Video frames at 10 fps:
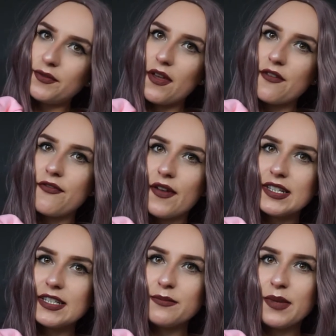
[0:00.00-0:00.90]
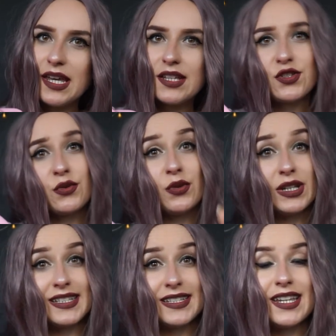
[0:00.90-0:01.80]
it fit me so you
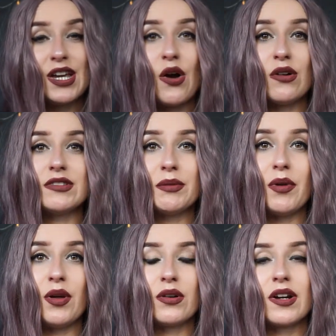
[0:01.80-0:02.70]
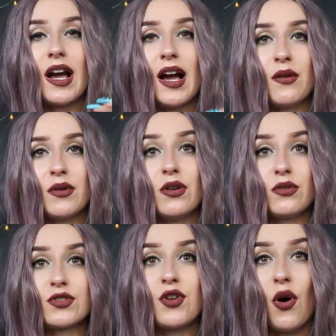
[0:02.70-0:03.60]
can see on the blog how it
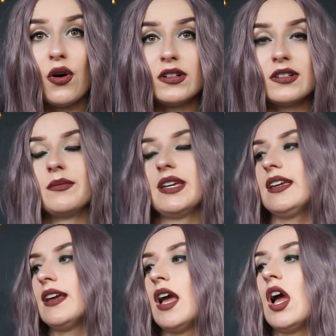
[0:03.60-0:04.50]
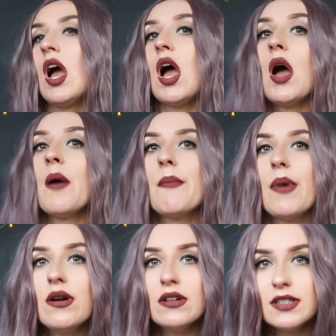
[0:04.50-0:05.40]
looks on me
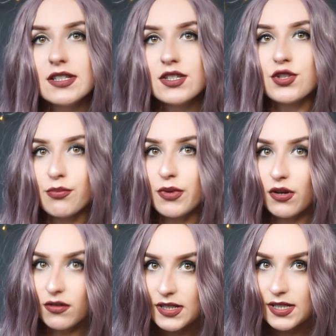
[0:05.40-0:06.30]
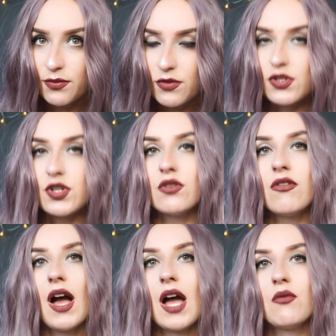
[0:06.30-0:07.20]
but to be honest with you
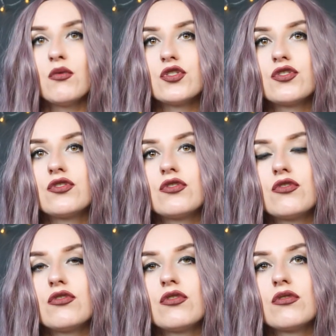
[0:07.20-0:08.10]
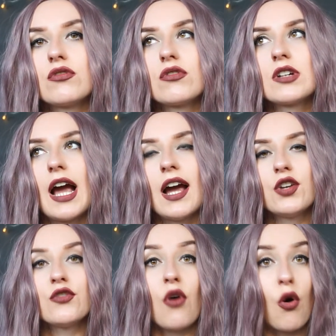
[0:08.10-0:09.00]
I was kind
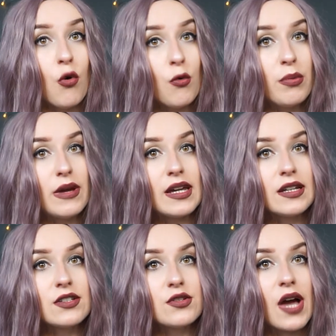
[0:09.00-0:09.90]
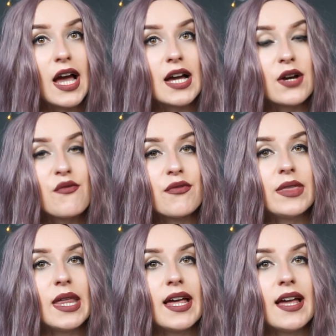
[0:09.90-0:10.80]
of hoping to have
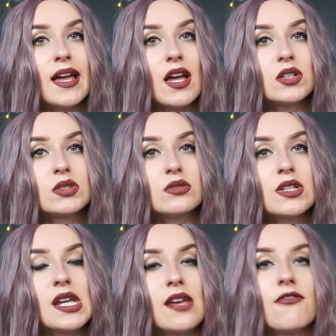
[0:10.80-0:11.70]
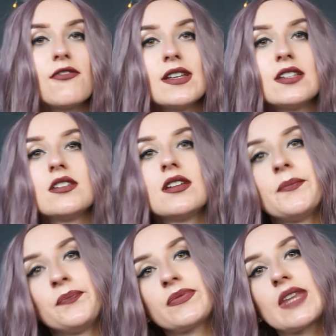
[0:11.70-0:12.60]
the hoodie fit
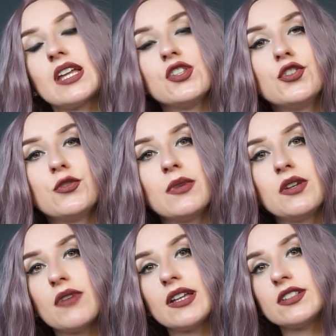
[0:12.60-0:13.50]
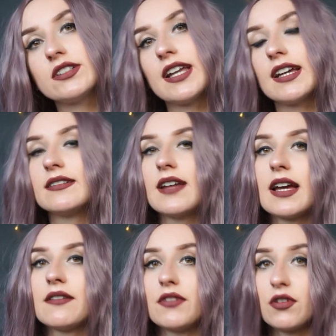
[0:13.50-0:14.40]
into me rather than
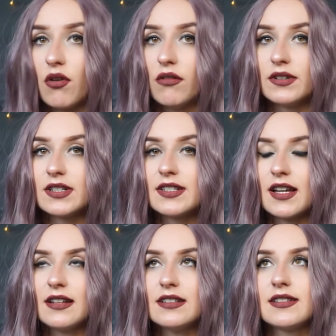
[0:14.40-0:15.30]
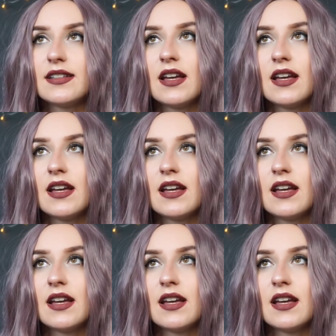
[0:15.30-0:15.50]
having oversized